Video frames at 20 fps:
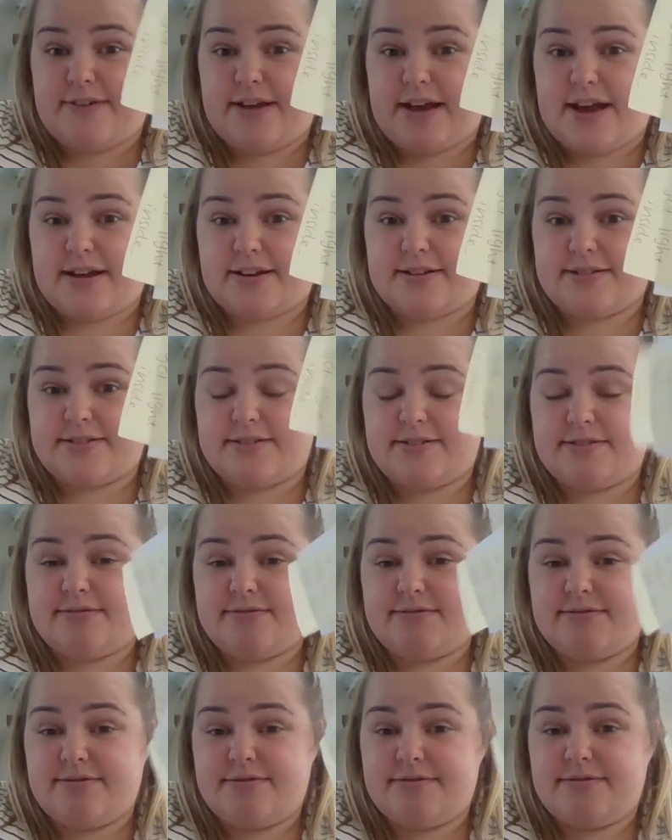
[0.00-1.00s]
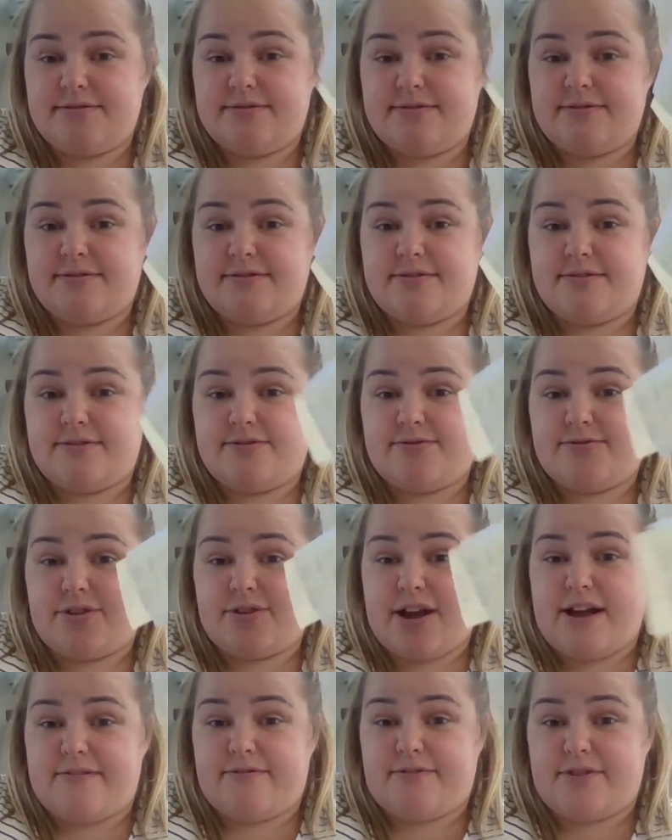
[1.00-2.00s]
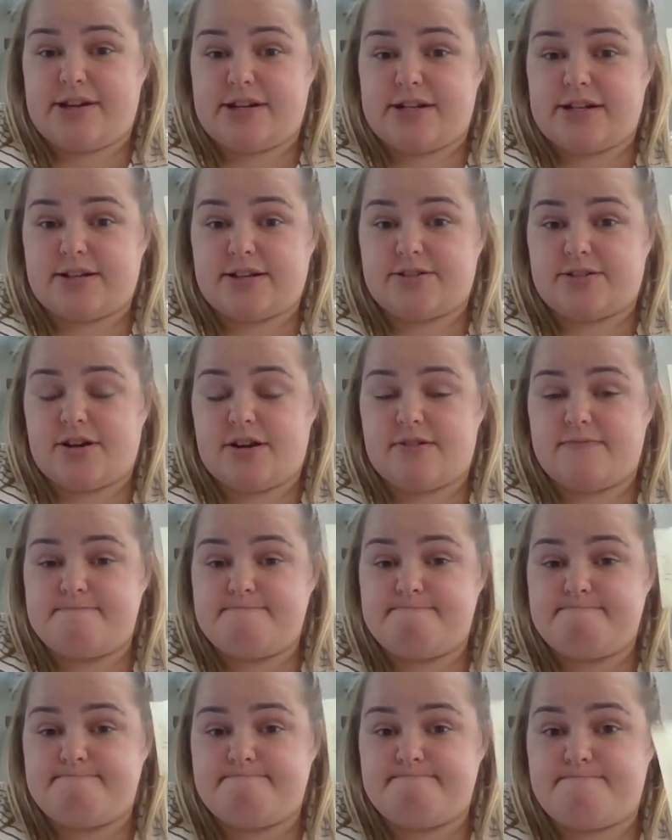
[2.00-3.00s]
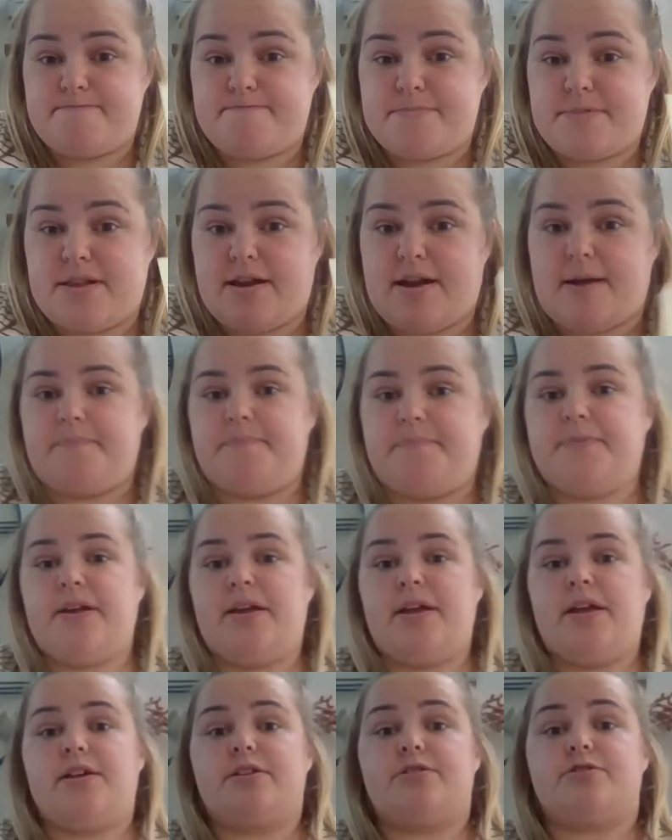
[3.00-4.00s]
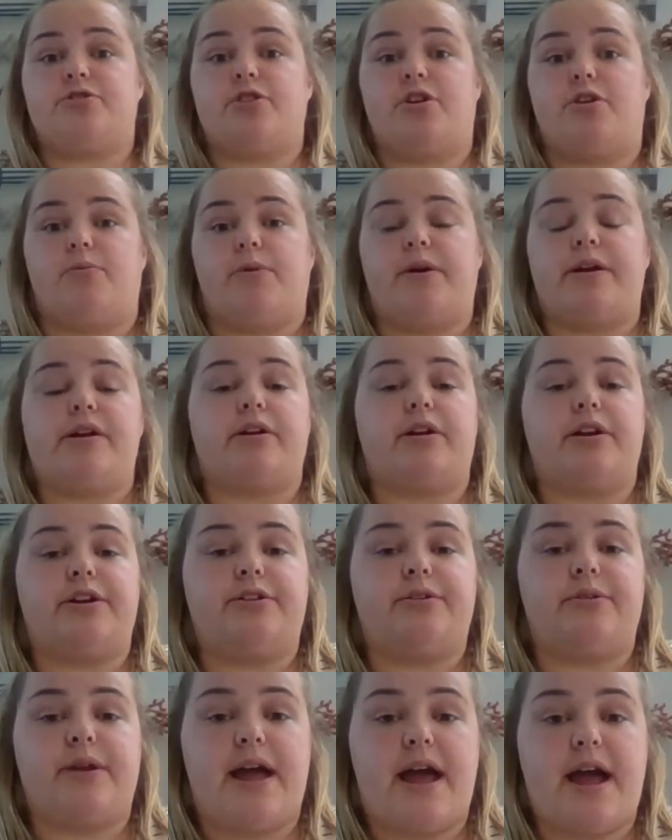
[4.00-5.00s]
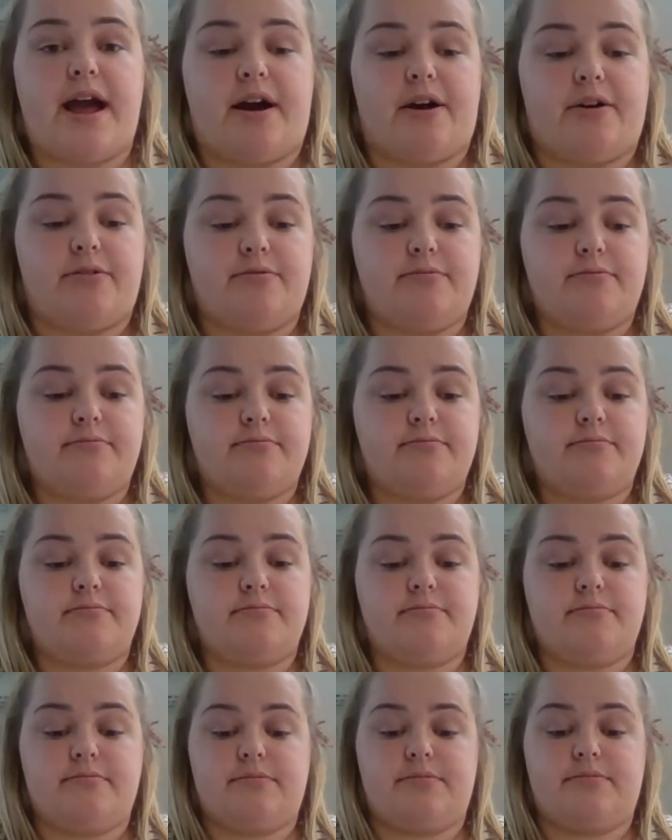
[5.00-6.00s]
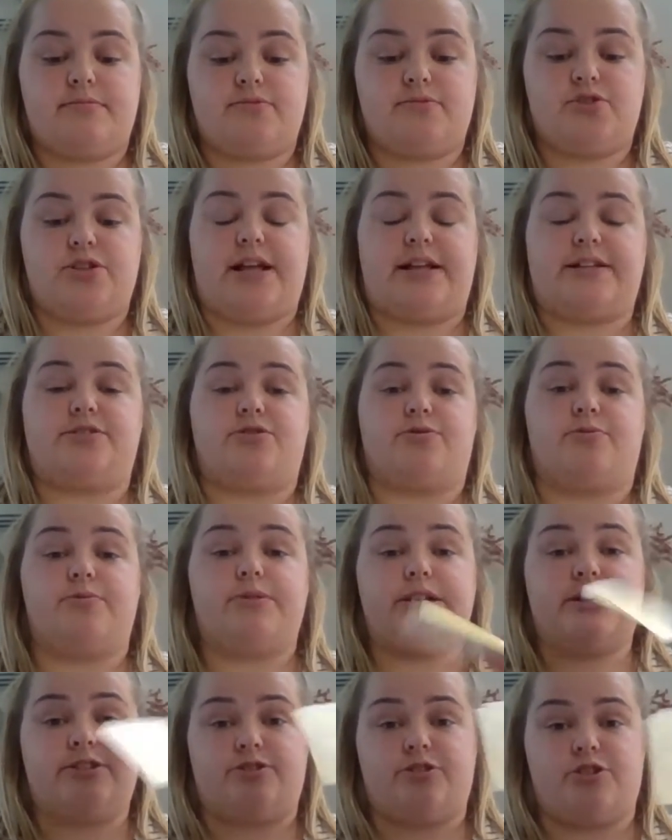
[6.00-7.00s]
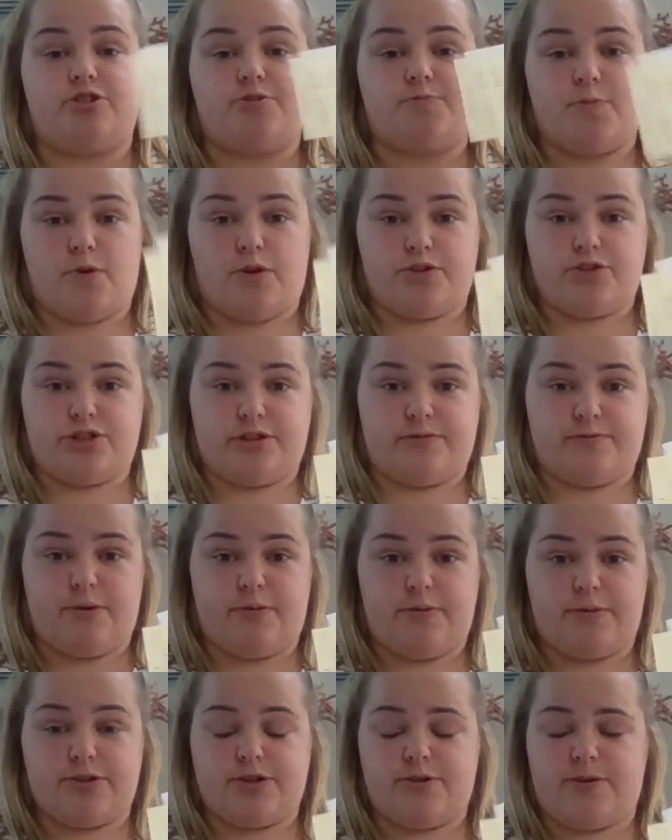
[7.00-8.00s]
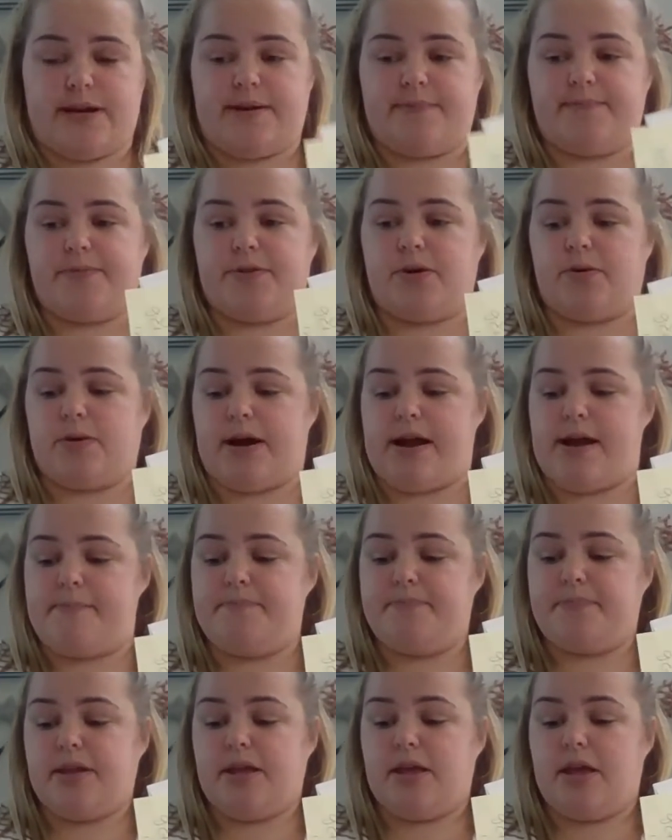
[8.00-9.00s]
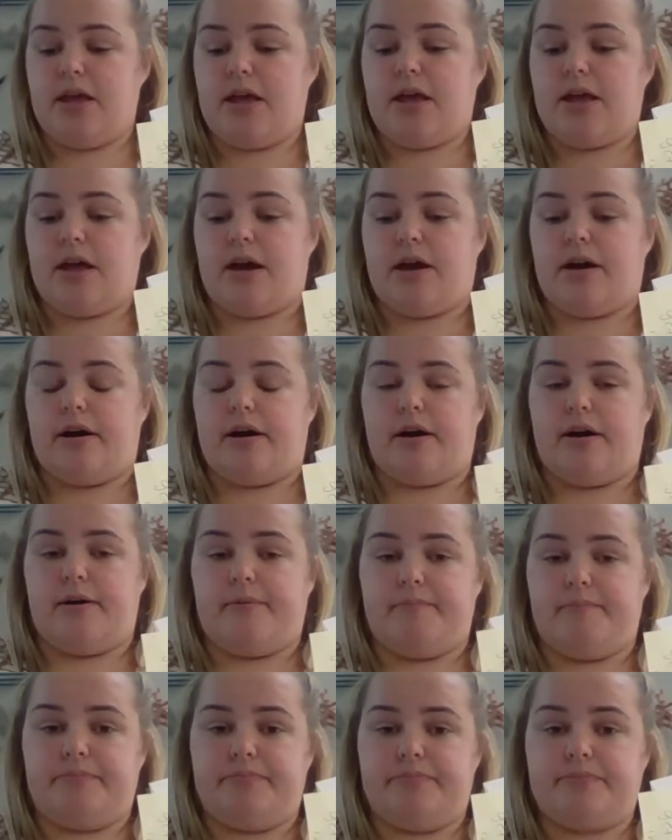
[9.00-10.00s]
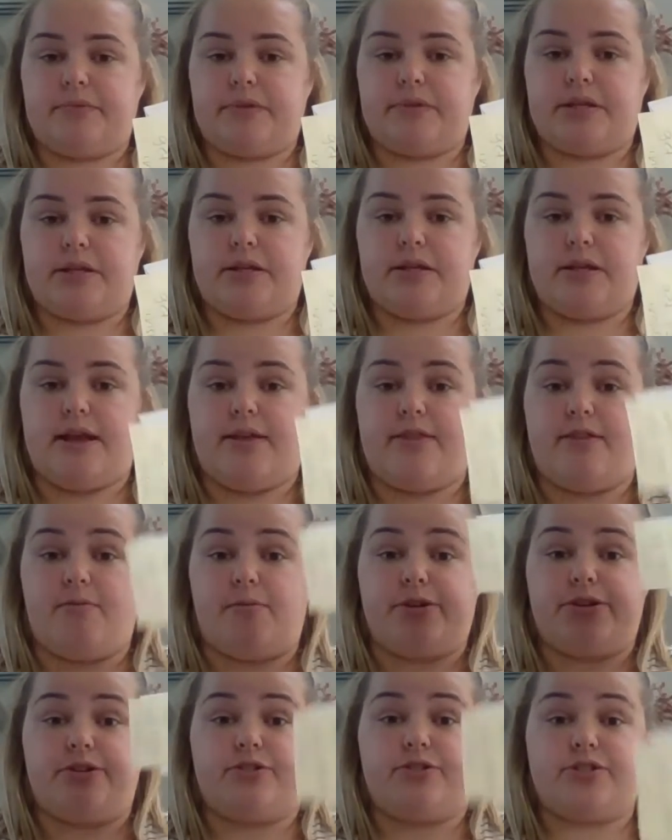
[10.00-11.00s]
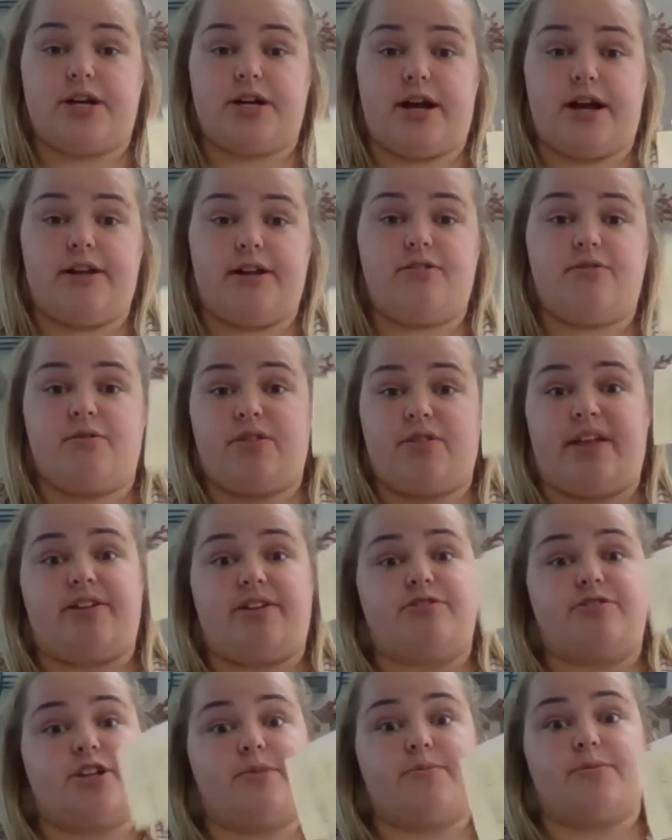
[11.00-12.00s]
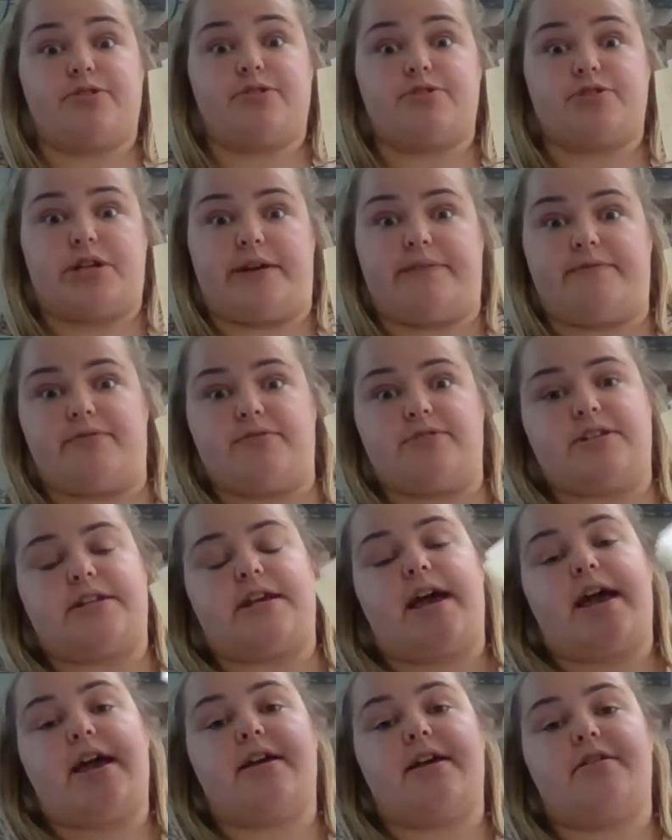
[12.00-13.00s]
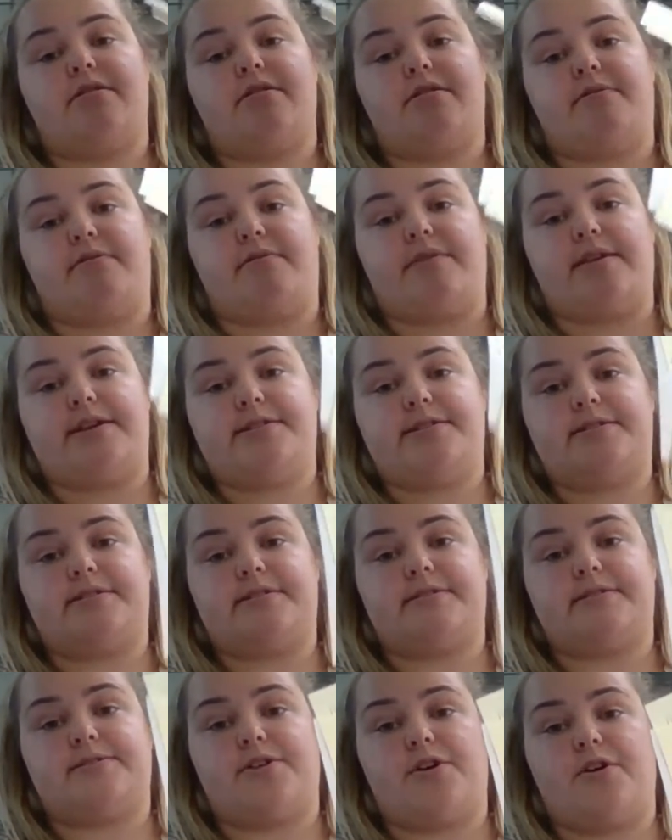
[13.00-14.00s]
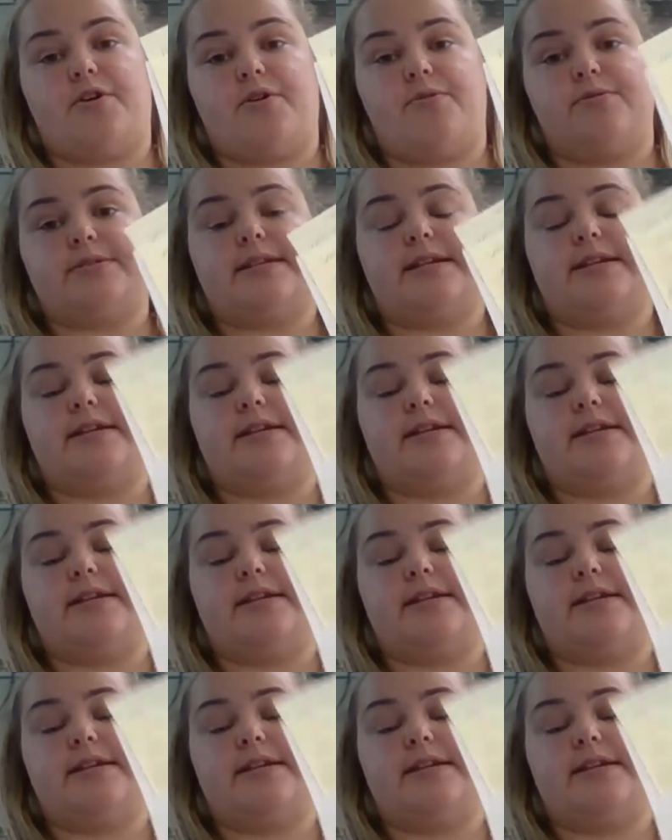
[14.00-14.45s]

facts for every index card. Okay, so what you're going to do now, so that's the research portion of what we're doing, okay? And then when you're done, or like you're done with your time for the day, this goes